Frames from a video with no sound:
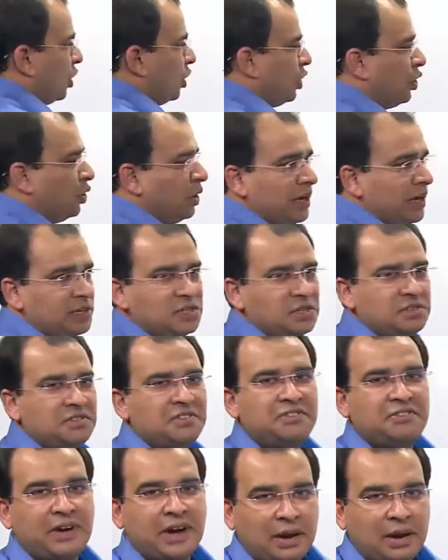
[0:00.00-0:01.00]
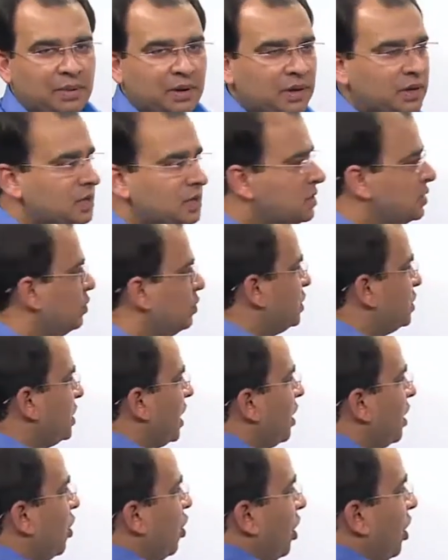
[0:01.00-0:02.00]
collagen fibers which
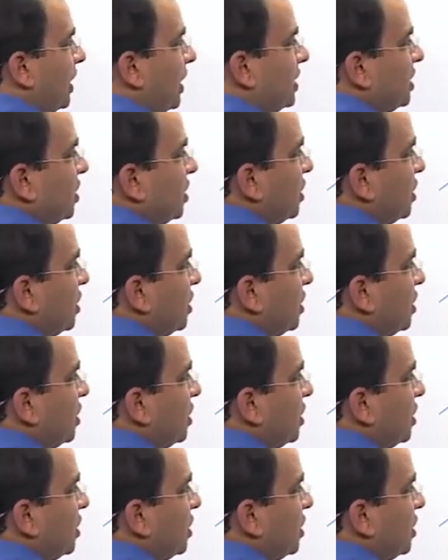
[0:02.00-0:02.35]
are called as